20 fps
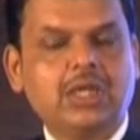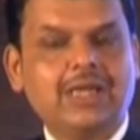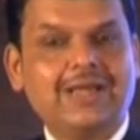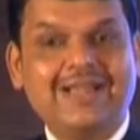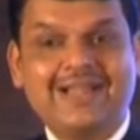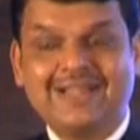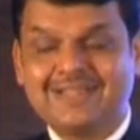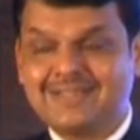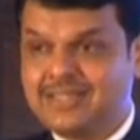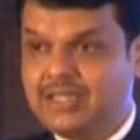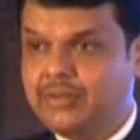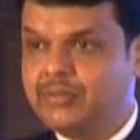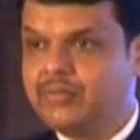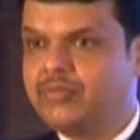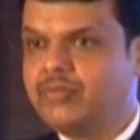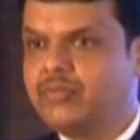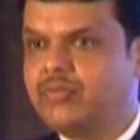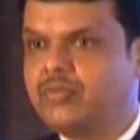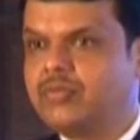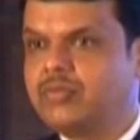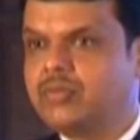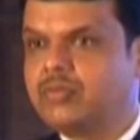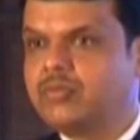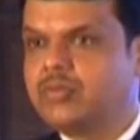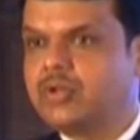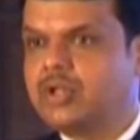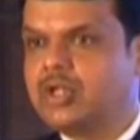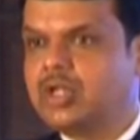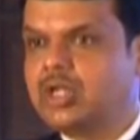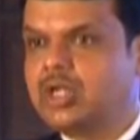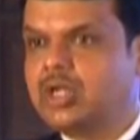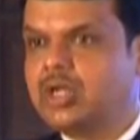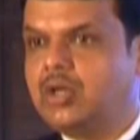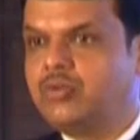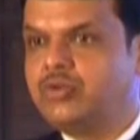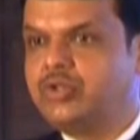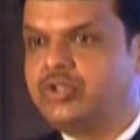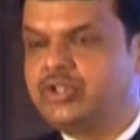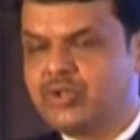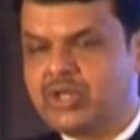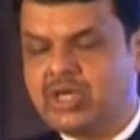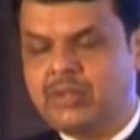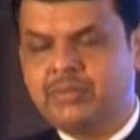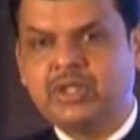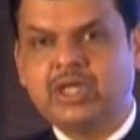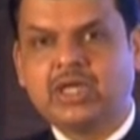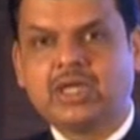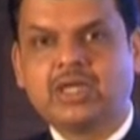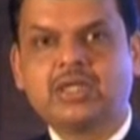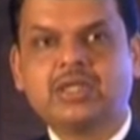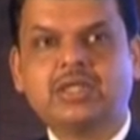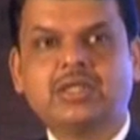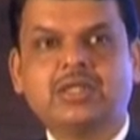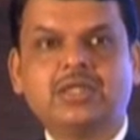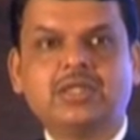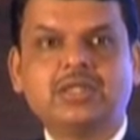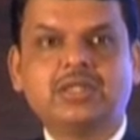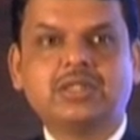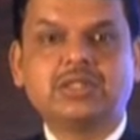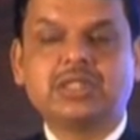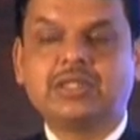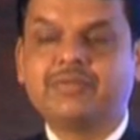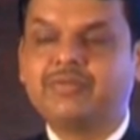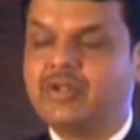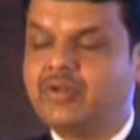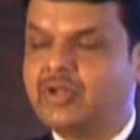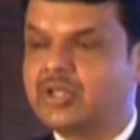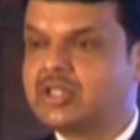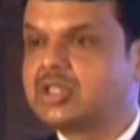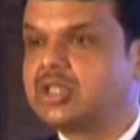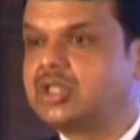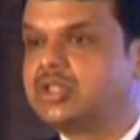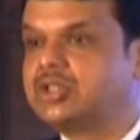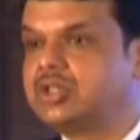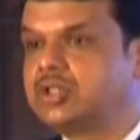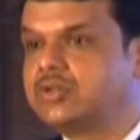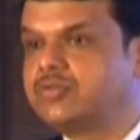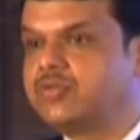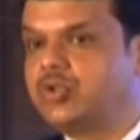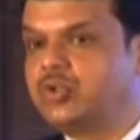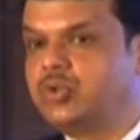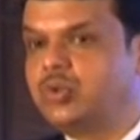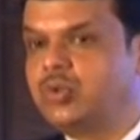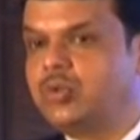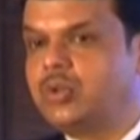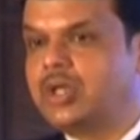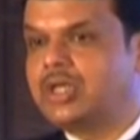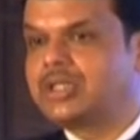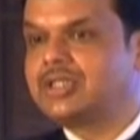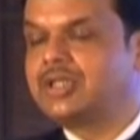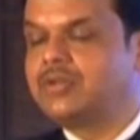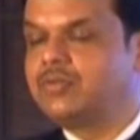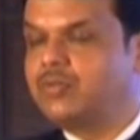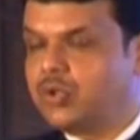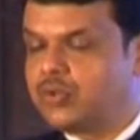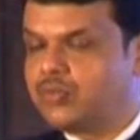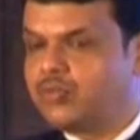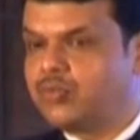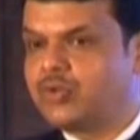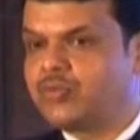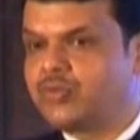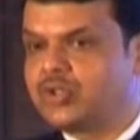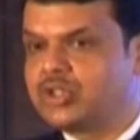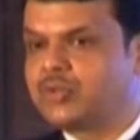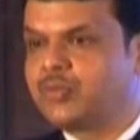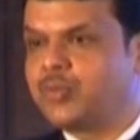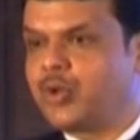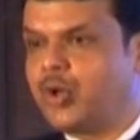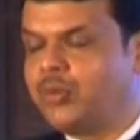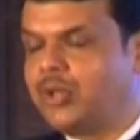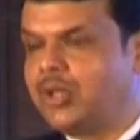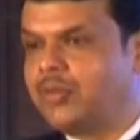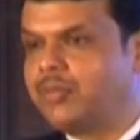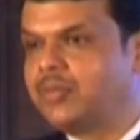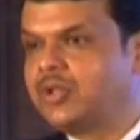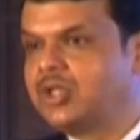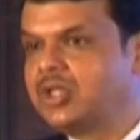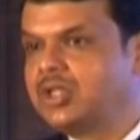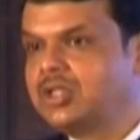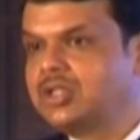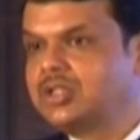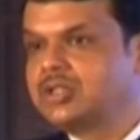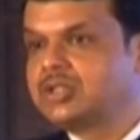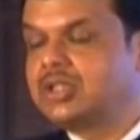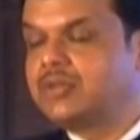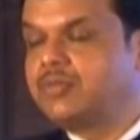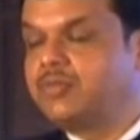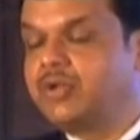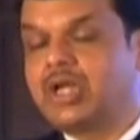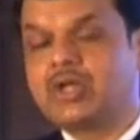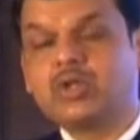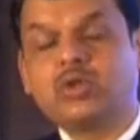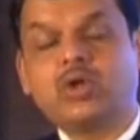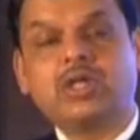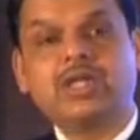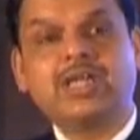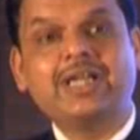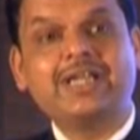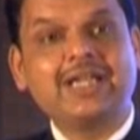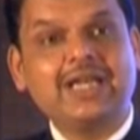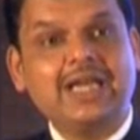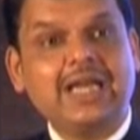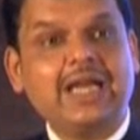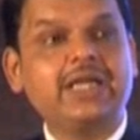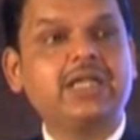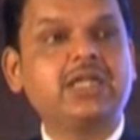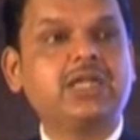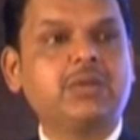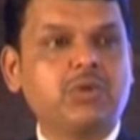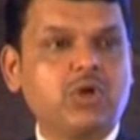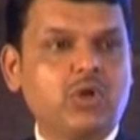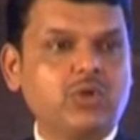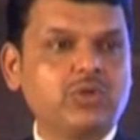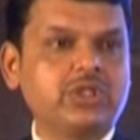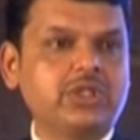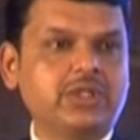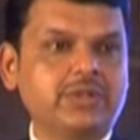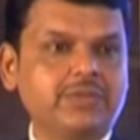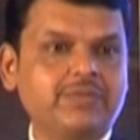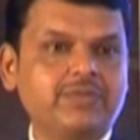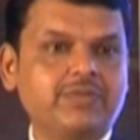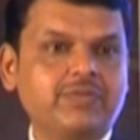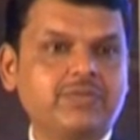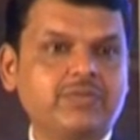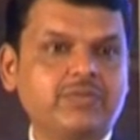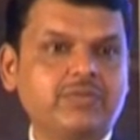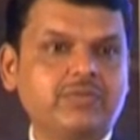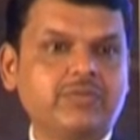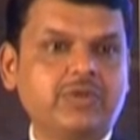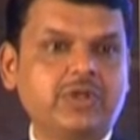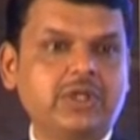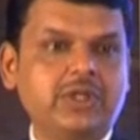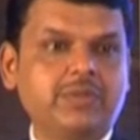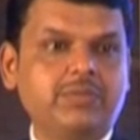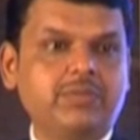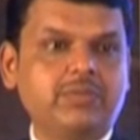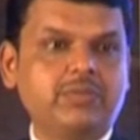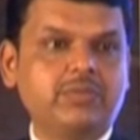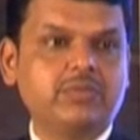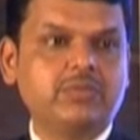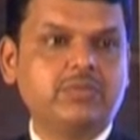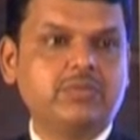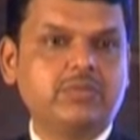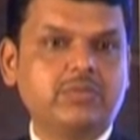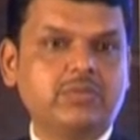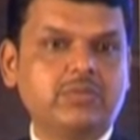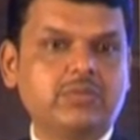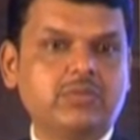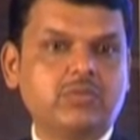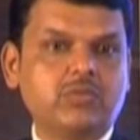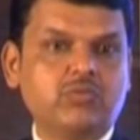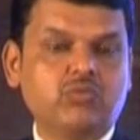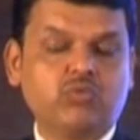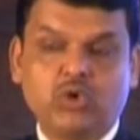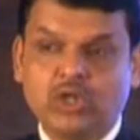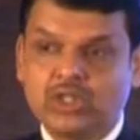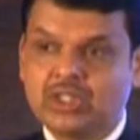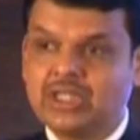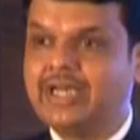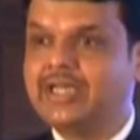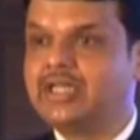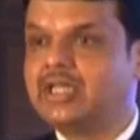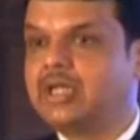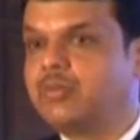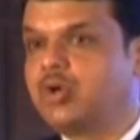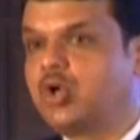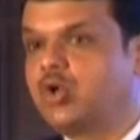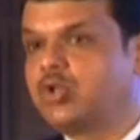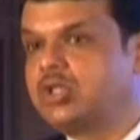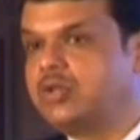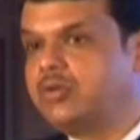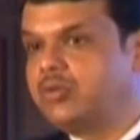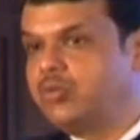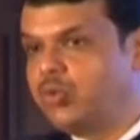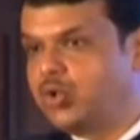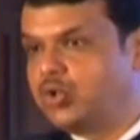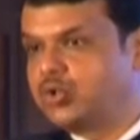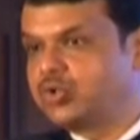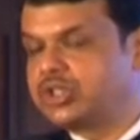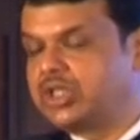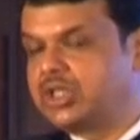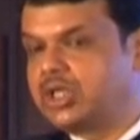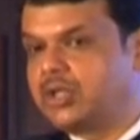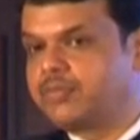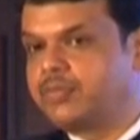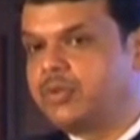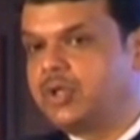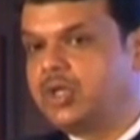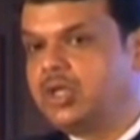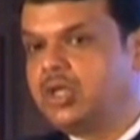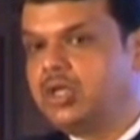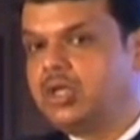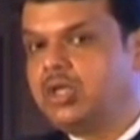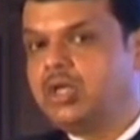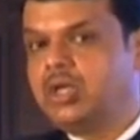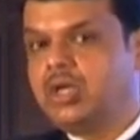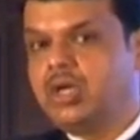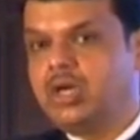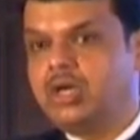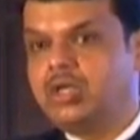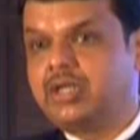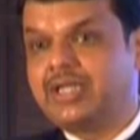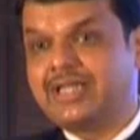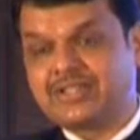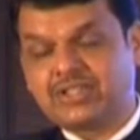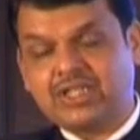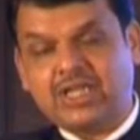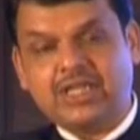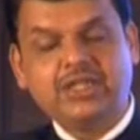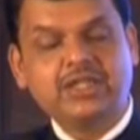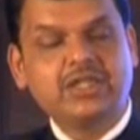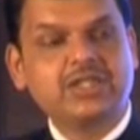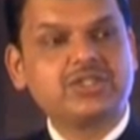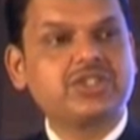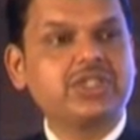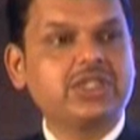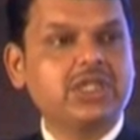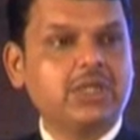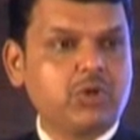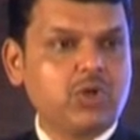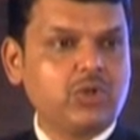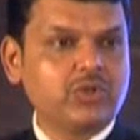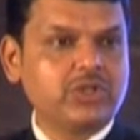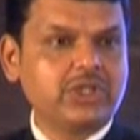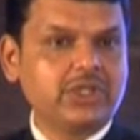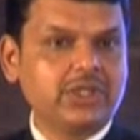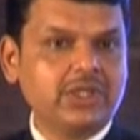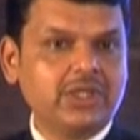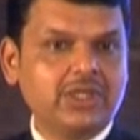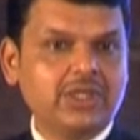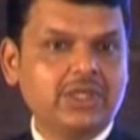I asked them, how did you come here? They said, we were searching for you. I said, what is the problem? They said, we are not getting land in Amravati. We want land in Amravati, we want to set up textile industry in Amravati.